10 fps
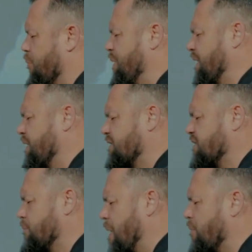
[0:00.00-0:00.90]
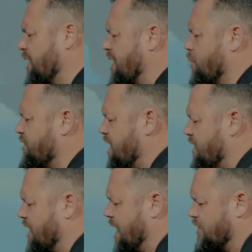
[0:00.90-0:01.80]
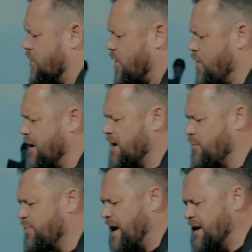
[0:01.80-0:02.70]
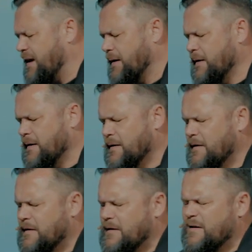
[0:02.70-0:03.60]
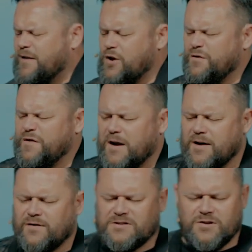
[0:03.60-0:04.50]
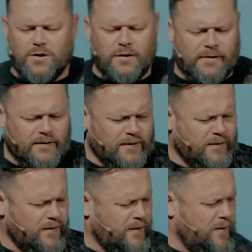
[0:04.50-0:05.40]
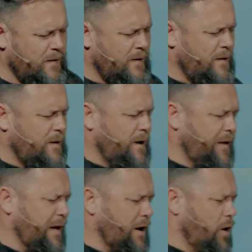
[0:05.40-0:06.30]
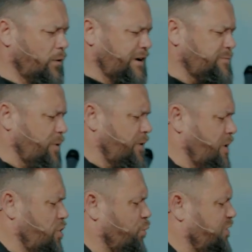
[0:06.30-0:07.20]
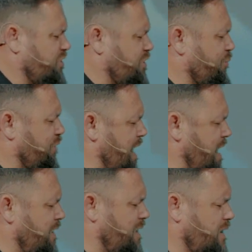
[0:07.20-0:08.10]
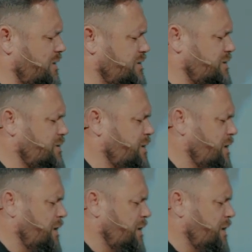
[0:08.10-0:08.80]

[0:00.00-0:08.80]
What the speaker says: and bitterness and mumbling that we've ever had, groaning, complaining, that you'd forgive us, God. And that Holy Spirit, that you would just implant in us